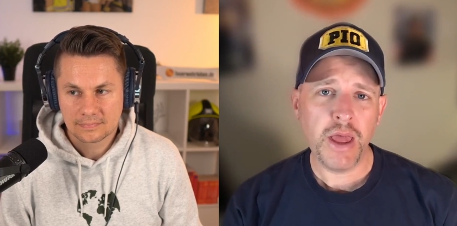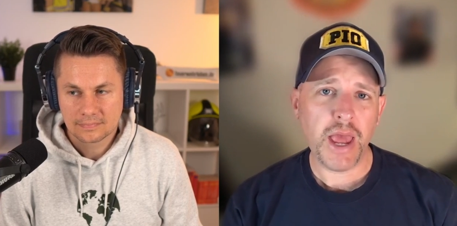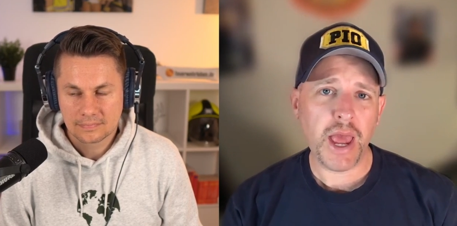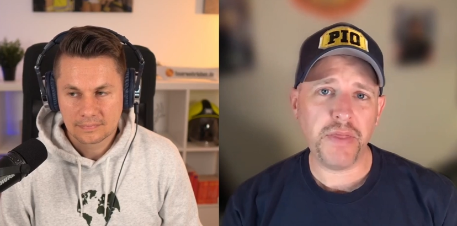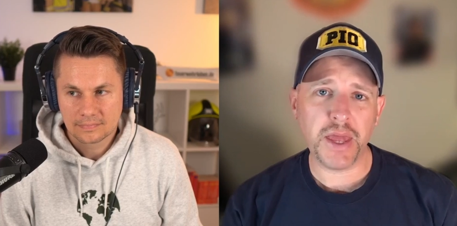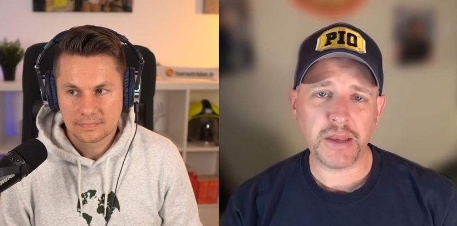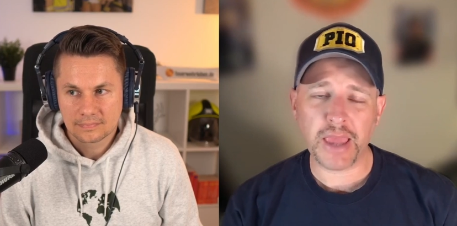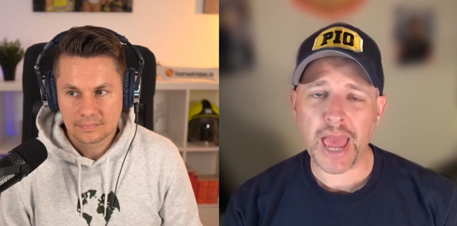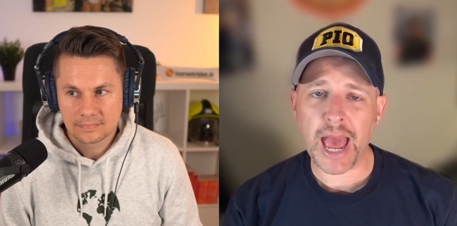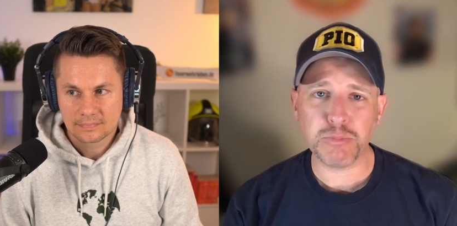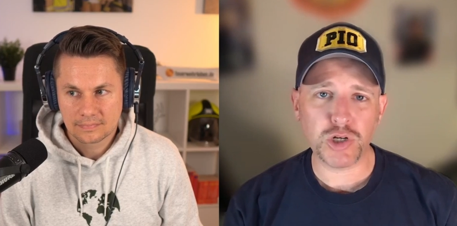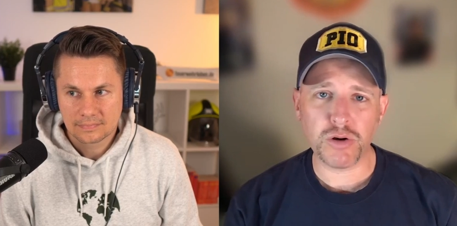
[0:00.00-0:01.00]
Speaker 1: and then
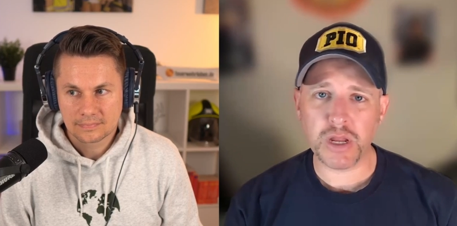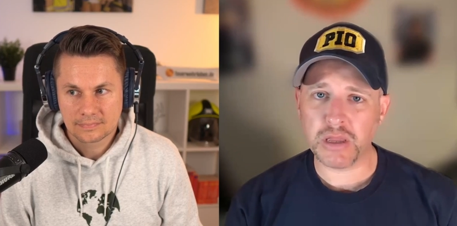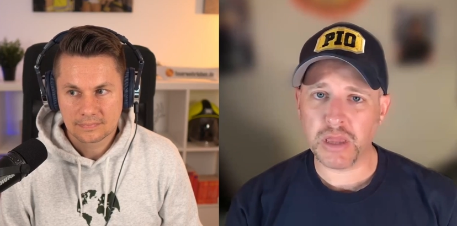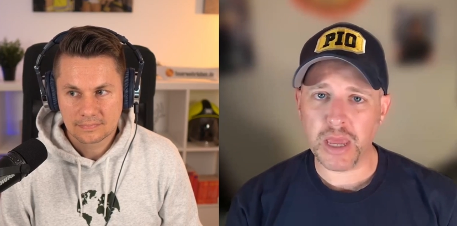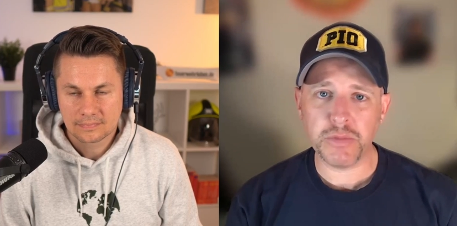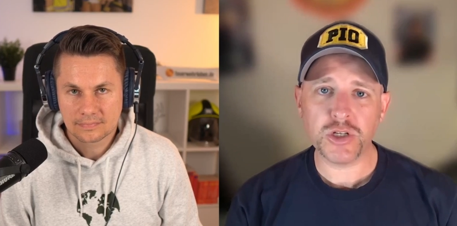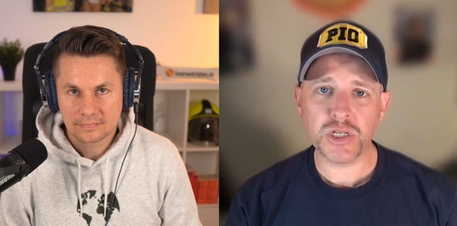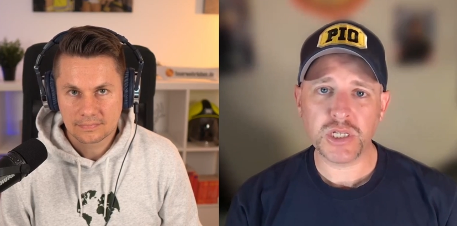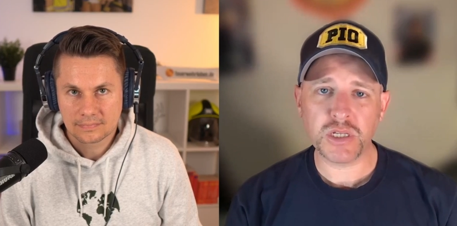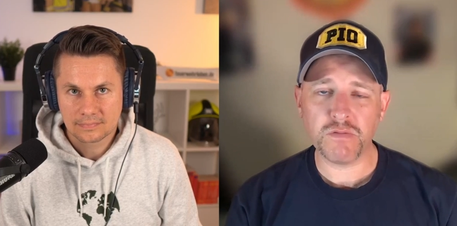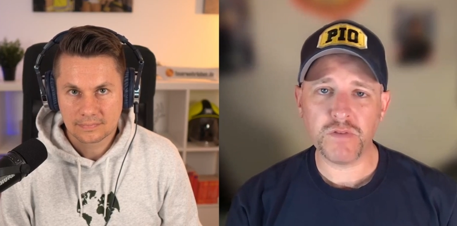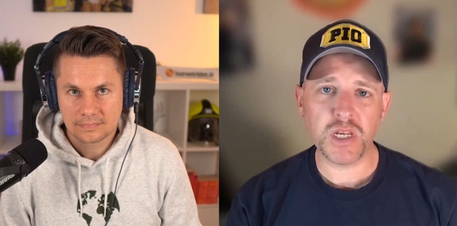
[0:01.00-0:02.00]
capturing images
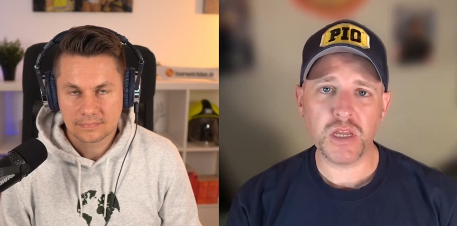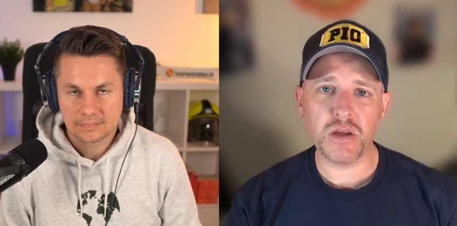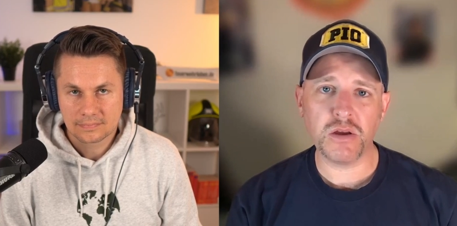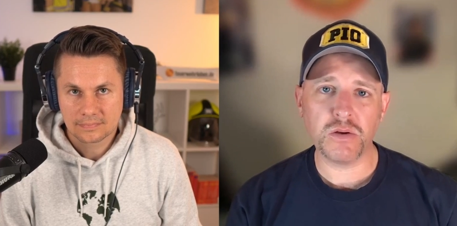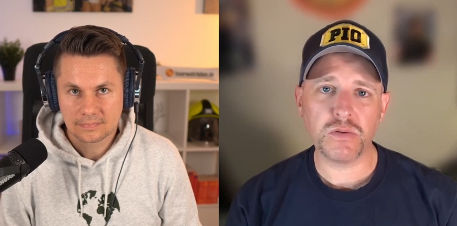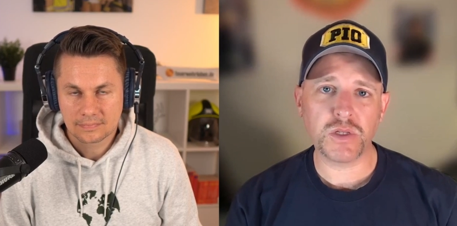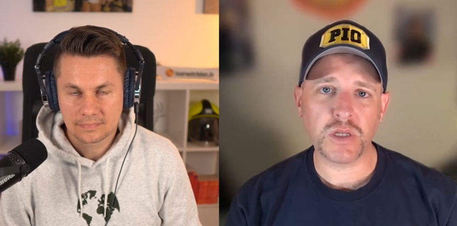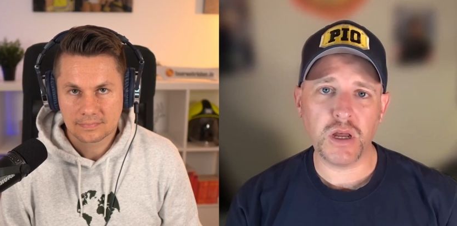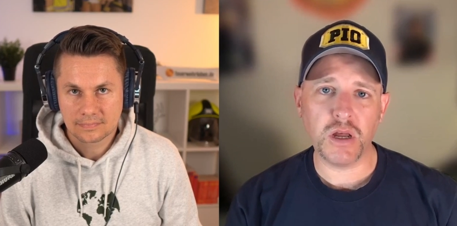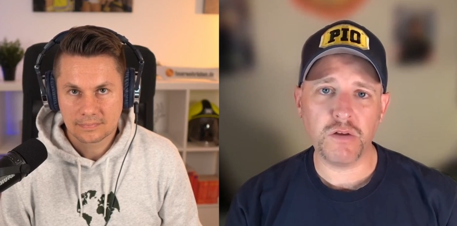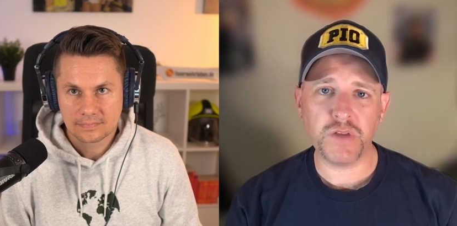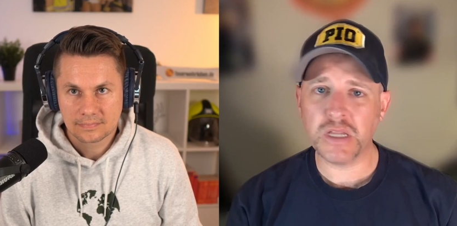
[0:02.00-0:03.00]
and videos
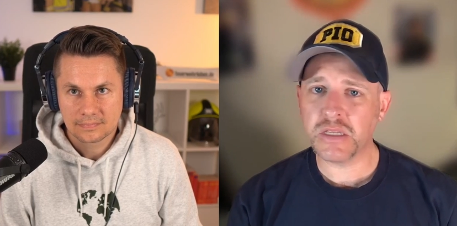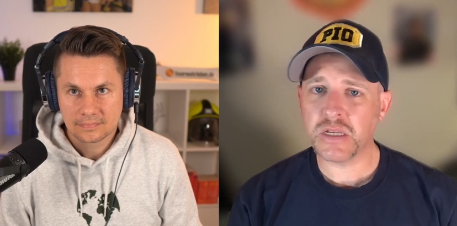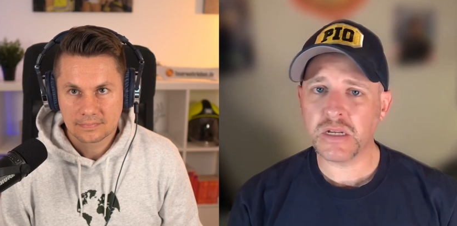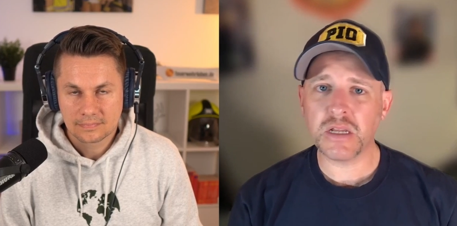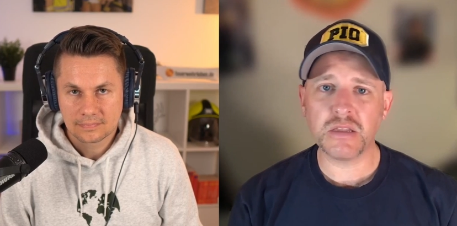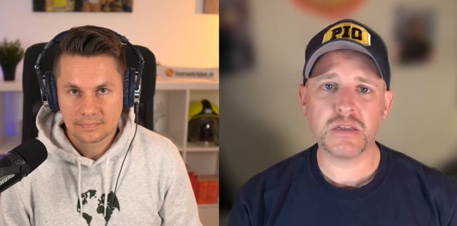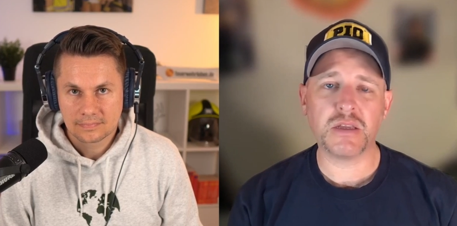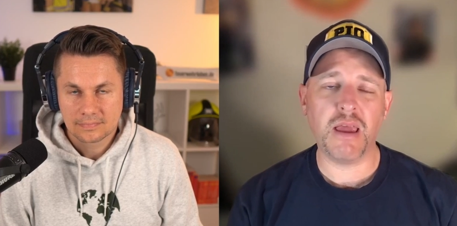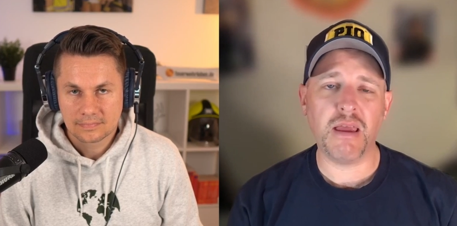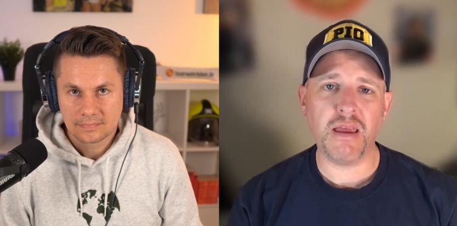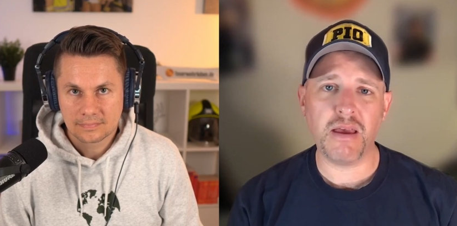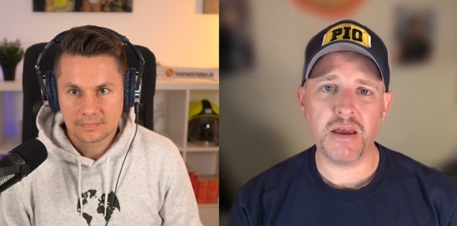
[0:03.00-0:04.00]
of incidents
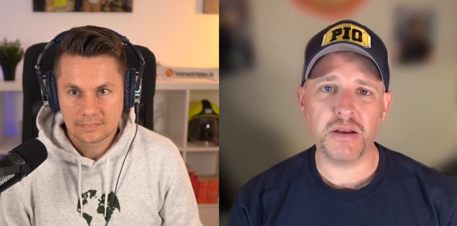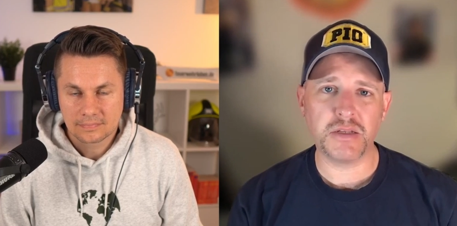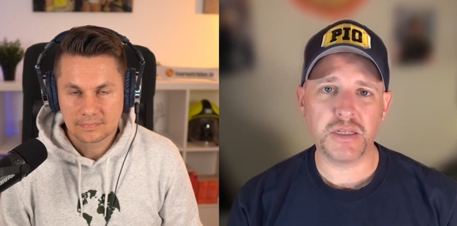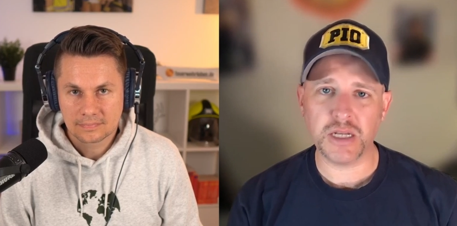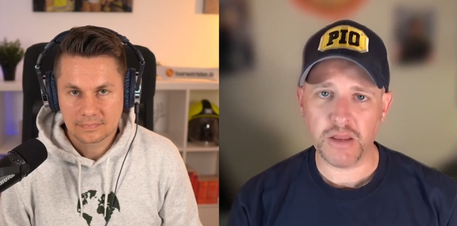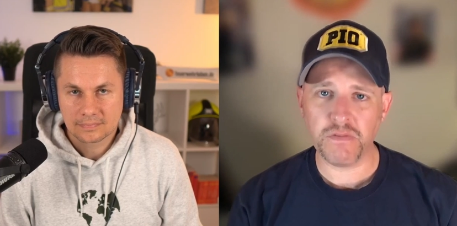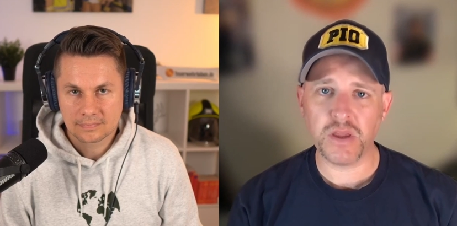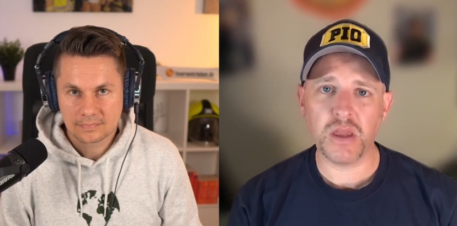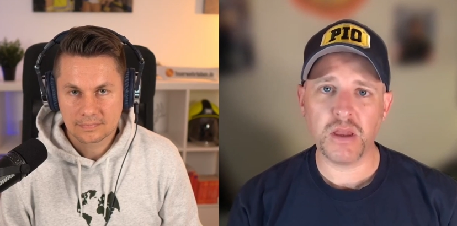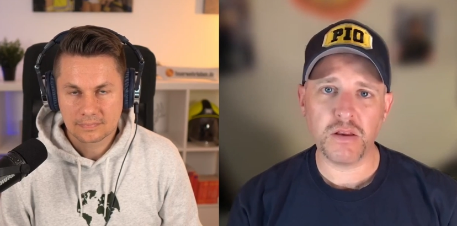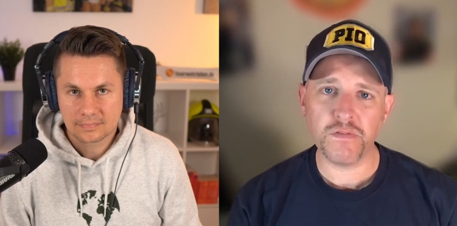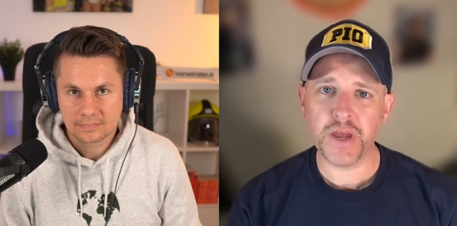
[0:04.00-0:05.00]
and
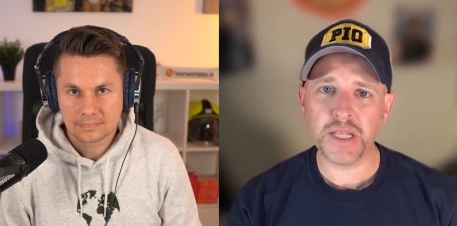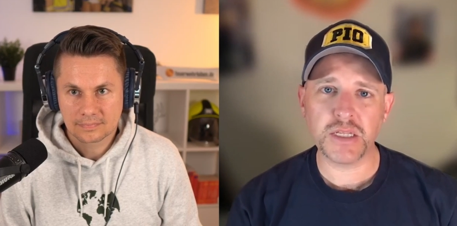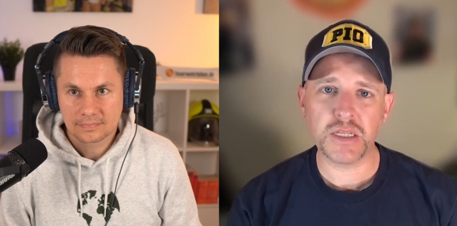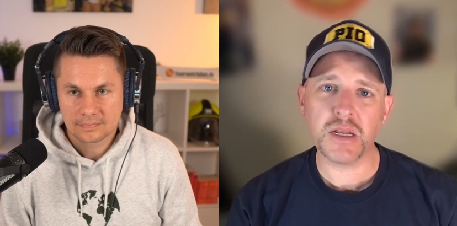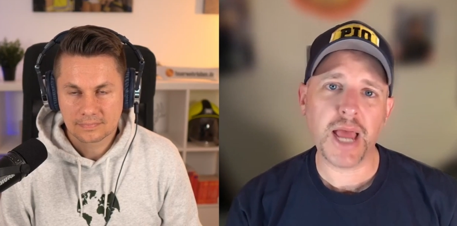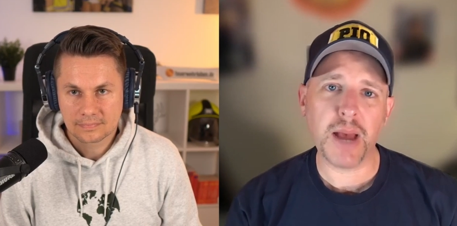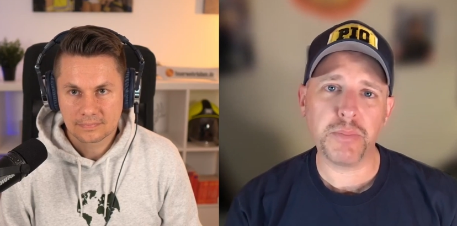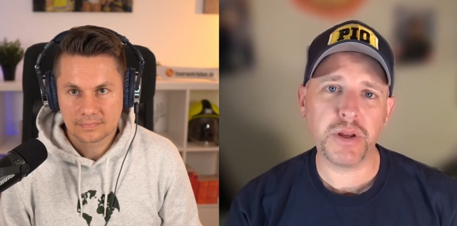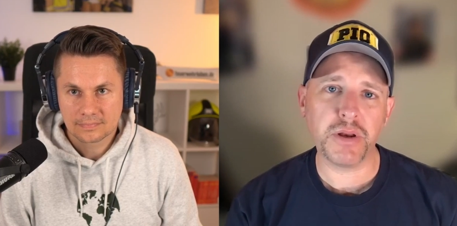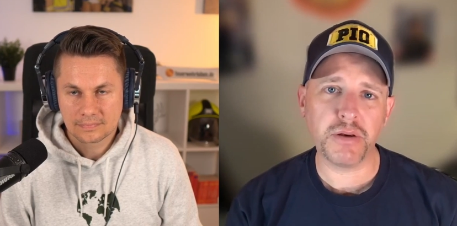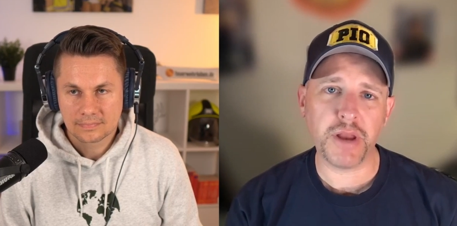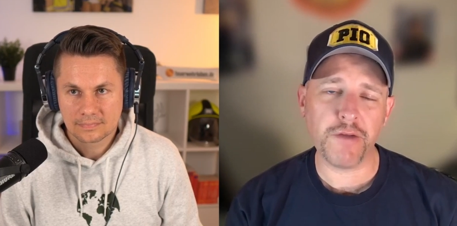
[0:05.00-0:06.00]
significant events that
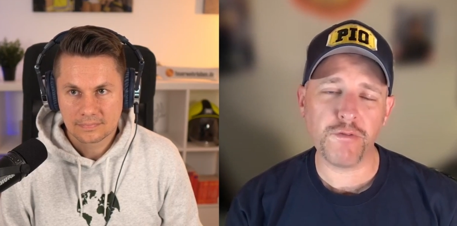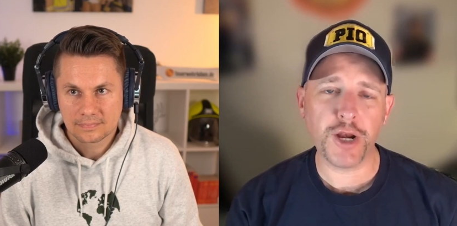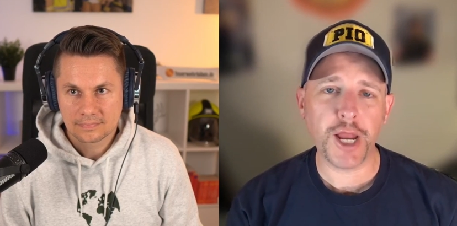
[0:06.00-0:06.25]
happen every